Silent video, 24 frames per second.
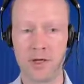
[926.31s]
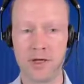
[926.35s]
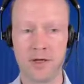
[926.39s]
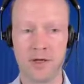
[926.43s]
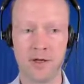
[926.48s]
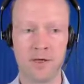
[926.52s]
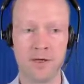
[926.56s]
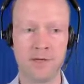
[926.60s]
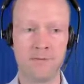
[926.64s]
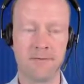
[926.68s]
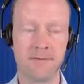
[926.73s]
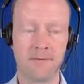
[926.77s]
in
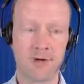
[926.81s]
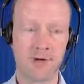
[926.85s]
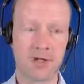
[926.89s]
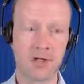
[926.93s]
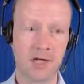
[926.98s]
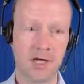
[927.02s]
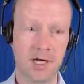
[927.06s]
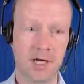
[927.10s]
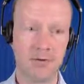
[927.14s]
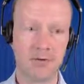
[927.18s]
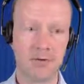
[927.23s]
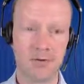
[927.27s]
a different
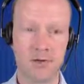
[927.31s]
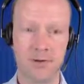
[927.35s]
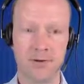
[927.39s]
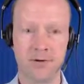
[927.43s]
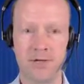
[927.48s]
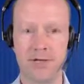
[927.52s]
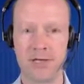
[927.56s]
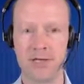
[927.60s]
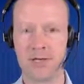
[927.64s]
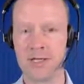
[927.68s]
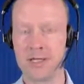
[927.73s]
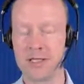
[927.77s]
time zone
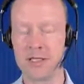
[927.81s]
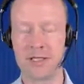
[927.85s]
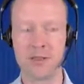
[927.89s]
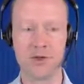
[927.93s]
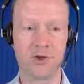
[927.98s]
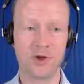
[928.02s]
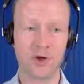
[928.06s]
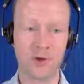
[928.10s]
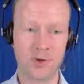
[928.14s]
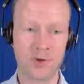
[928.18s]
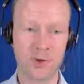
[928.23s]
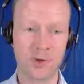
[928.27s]
and doesn't
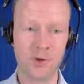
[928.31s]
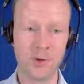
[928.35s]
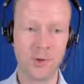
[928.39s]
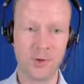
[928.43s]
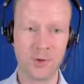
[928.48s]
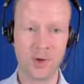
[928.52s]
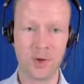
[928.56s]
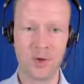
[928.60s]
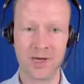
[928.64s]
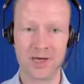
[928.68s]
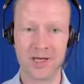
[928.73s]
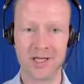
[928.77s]
choose to
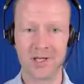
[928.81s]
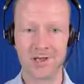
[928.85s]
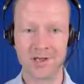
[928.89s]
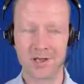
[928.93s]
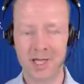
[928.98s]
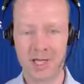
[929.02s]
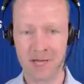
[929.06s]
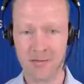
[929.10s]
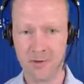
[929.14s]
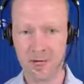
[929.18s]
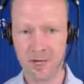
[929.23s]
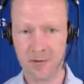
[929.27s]
work at the
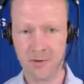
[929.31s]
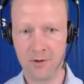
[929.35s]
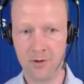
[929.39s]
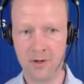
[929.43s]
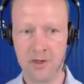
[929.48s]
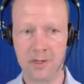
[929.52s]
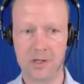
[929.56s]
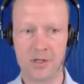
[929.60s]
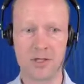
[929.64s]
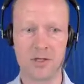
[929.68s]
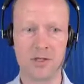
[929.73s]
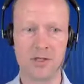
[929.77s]
same
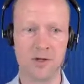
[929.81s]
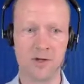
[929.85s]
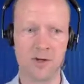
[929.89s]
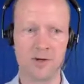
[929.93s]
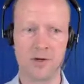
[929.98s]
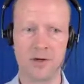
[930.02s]
hours as you.